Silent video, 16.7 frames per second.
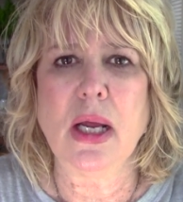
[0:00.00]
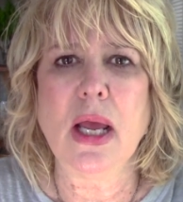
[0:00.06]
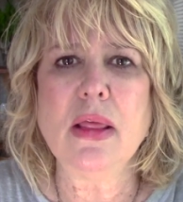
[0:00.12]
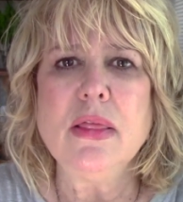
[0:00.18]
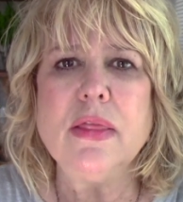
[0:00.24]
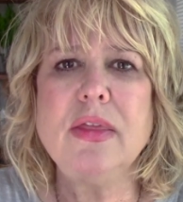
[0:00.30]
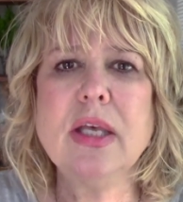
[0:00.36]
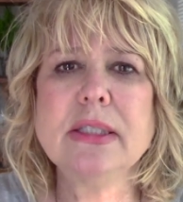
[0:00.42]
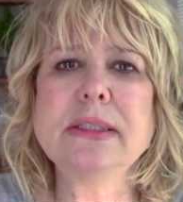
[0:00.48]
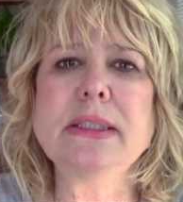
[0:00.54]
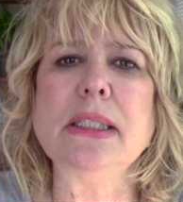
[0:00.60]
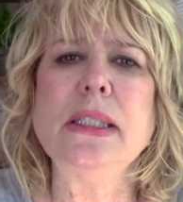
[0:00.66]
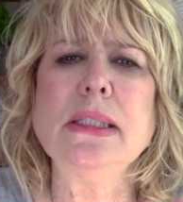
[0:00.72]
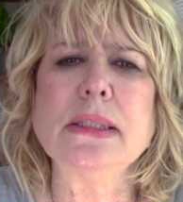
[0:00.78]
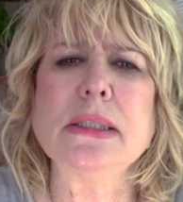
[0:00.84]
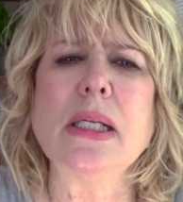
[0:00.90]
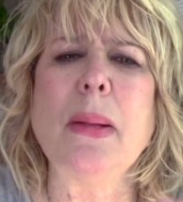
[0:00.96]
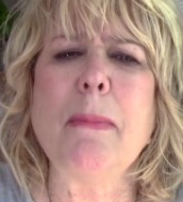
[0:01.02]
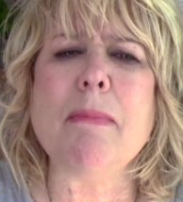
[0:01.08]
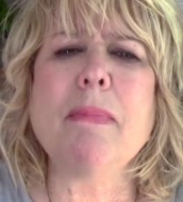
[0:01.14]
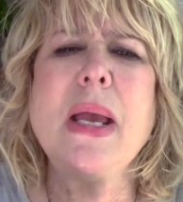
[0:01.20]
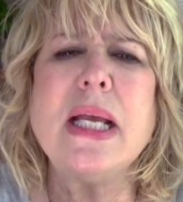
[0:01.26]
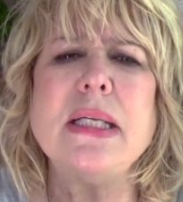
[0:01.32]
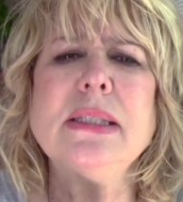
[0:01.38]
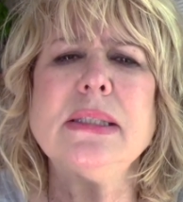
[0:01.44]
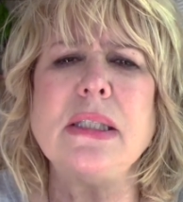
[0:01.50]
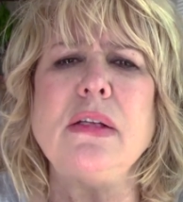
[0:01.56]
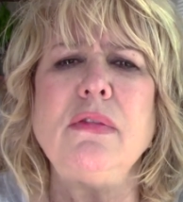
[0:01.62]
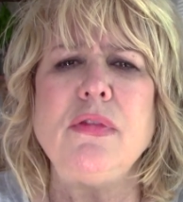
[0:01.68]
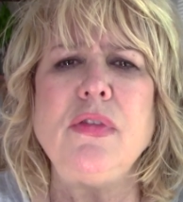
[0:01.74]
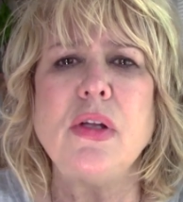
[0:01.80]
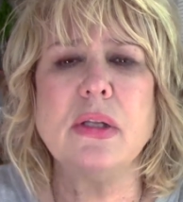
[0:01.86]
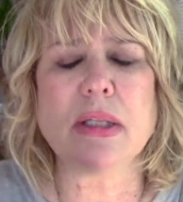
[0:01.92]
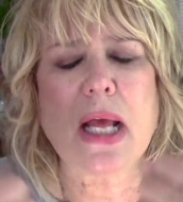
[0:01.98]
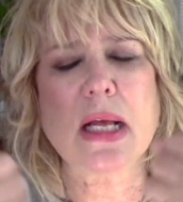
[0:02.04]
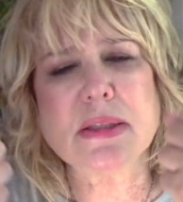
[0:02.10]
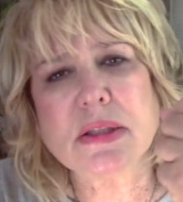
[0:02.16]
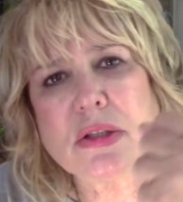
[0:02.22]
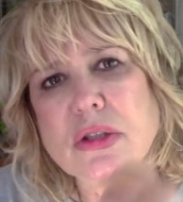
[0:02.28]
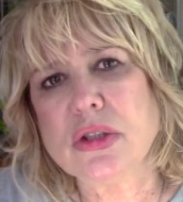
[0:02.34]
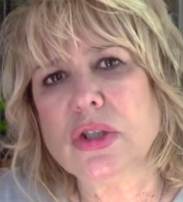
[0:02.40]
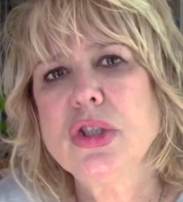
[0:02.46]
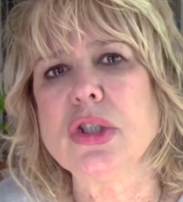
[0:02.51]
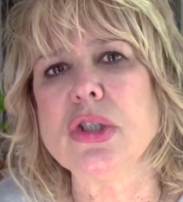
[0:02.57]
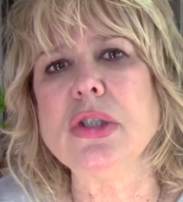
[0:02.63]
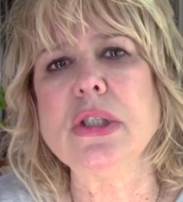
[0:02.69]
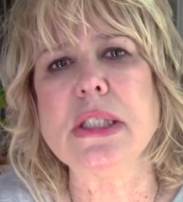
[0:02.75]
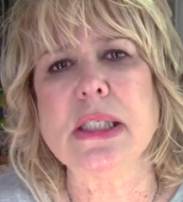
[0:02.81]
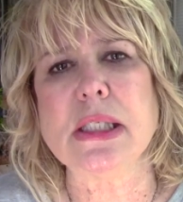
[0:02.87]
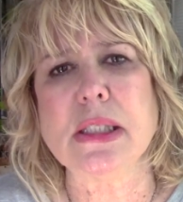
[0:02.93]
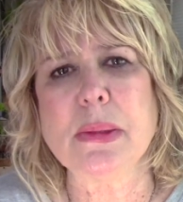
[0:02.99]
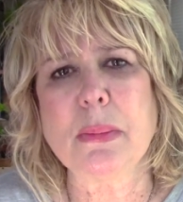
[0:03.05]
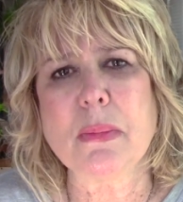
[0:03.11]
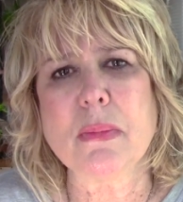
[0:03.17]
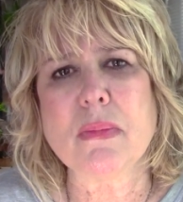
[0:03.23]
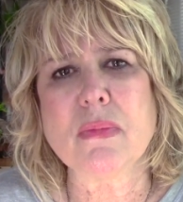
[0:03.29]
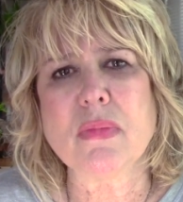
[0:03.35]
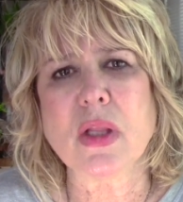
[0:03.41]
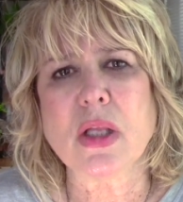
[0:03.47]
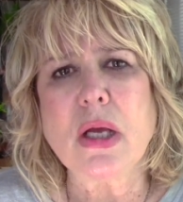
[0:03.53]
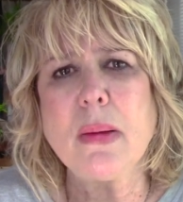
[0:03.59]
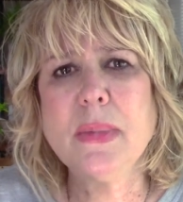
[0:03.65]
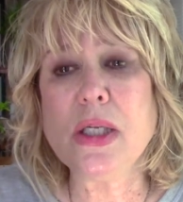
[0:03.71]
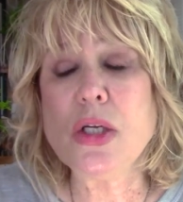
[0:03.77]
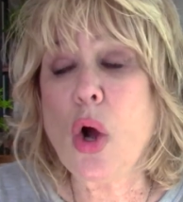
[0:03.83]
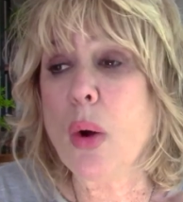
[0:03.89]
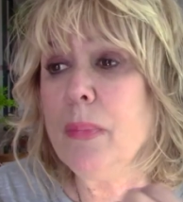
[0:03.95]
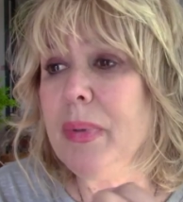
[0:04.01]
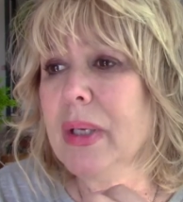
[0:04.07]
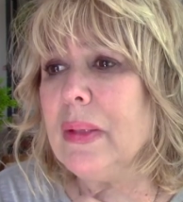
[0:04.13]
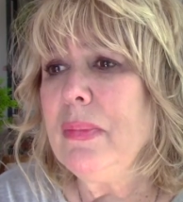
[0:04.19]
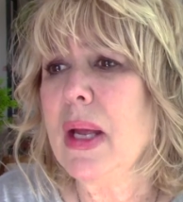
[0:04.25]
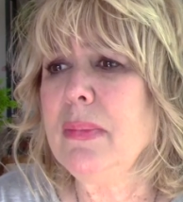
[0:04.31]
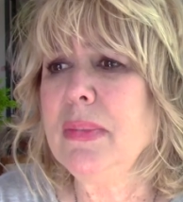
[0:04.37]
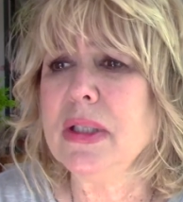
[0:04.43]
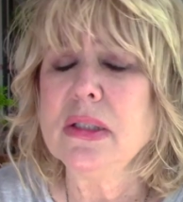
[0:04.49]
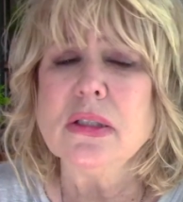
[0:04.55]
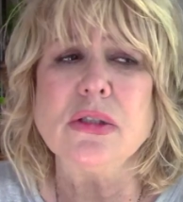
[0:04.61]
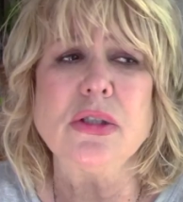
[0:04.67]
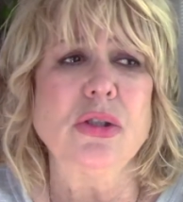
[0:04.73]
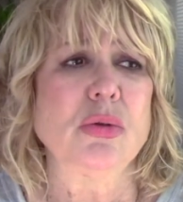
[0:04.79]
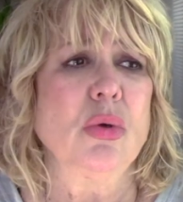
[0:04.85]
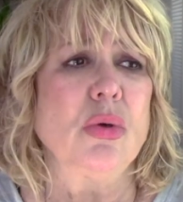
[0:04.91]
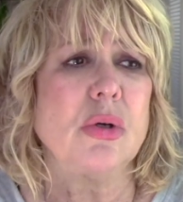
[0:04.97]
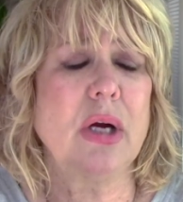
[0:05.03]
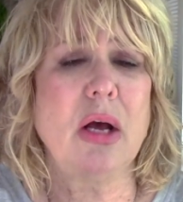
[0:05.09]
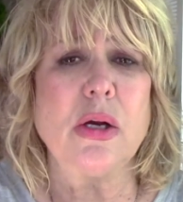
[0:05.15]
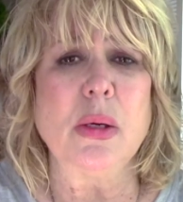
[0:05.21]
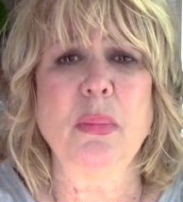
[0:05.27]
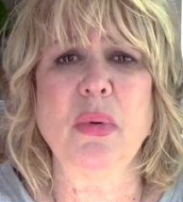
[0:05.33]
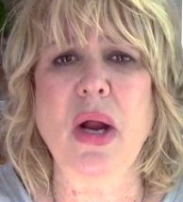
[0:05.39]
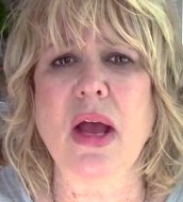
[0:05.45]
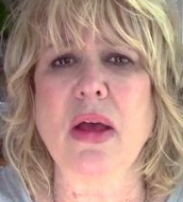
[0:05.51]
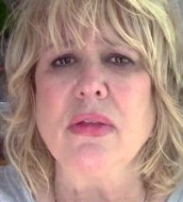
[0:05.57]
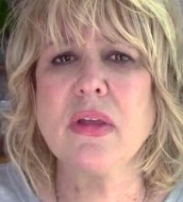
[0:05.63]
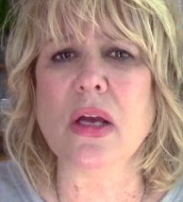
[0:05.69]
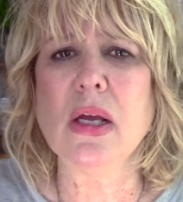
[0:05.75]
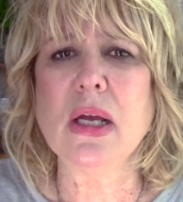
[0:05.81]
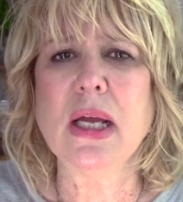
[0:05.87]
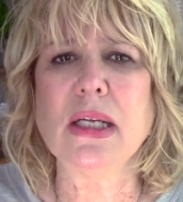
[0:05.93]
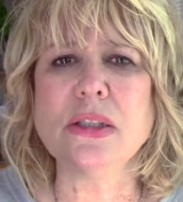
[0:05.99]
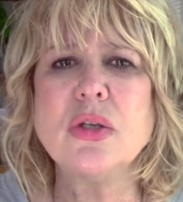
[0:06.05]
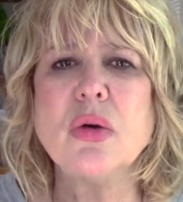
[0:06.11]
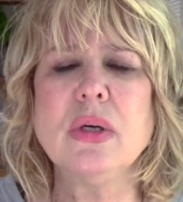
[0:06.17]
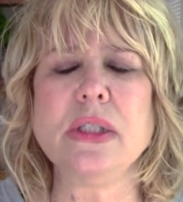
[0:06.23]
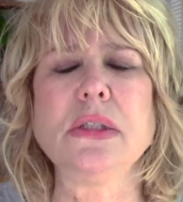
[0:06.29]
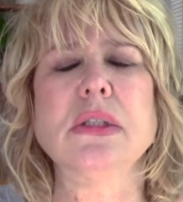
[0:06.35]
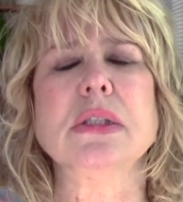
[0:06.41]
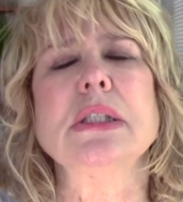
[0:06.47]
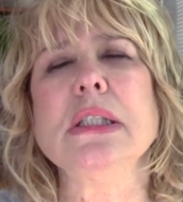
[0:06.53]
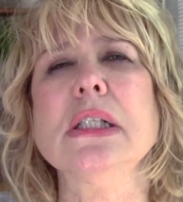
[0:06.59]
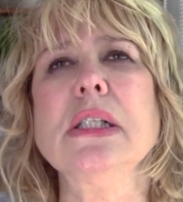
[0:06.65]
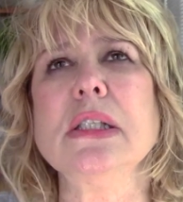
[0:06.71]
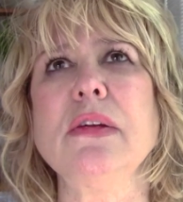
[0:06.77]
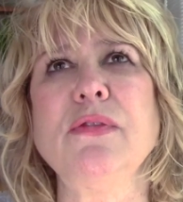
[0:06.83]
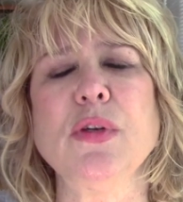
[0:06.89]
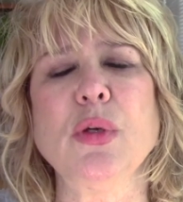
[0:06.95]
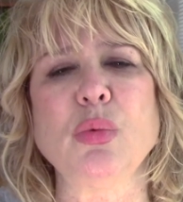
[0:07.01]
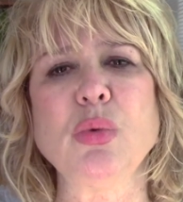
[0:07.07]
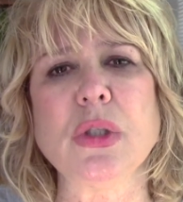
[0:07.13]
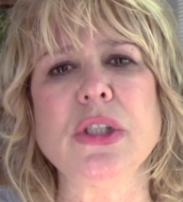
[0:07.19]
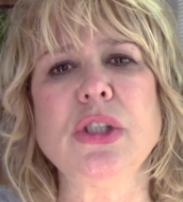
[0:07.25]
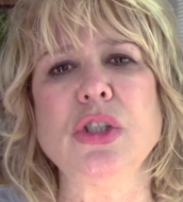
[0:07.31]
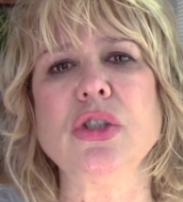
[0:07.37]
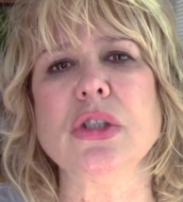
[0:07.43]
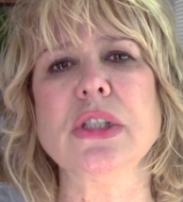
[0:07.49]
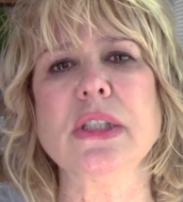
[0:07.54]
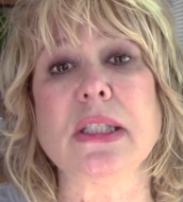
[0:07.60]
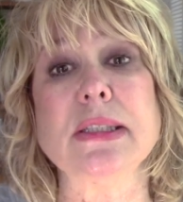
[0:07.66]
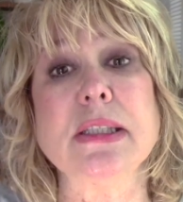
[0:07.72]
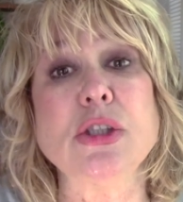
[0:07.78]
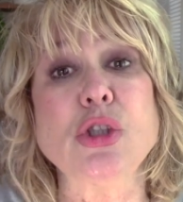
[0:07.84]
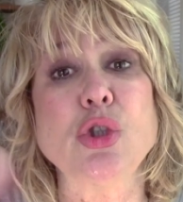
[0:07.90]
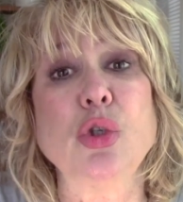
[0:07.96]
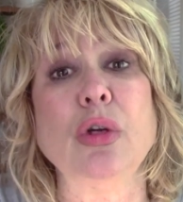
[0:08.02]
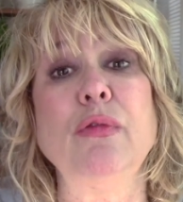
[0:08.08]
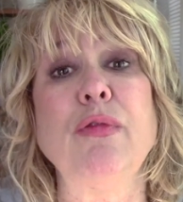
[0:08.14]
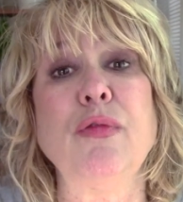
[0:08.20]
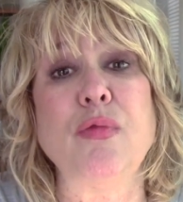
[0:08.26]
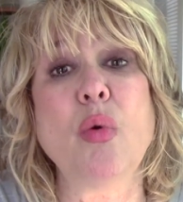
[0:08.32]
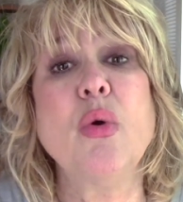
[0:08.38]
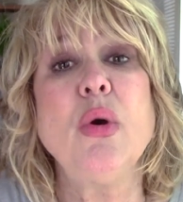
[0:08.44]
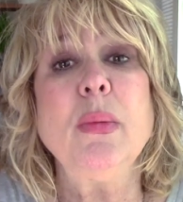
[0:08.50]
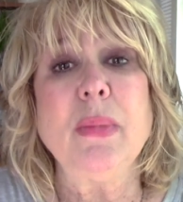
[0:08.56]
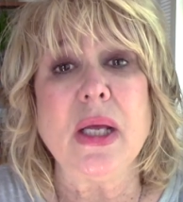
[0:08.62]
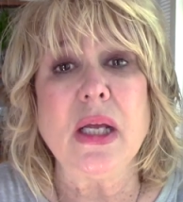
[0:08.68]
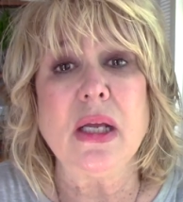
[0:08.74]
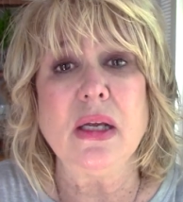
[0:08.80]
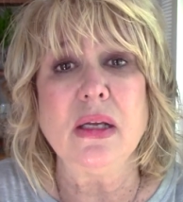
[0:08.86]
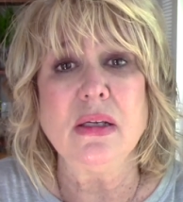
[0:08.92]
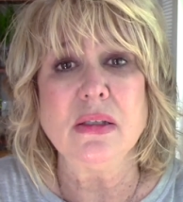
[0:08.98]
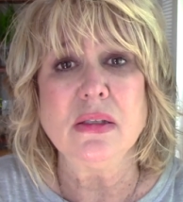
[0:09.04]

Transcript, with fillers: And this is an amazing feeling. That's the journey. Coming home being maybe a little sore, out of breath, and going, God, I felt really good because it's good for me.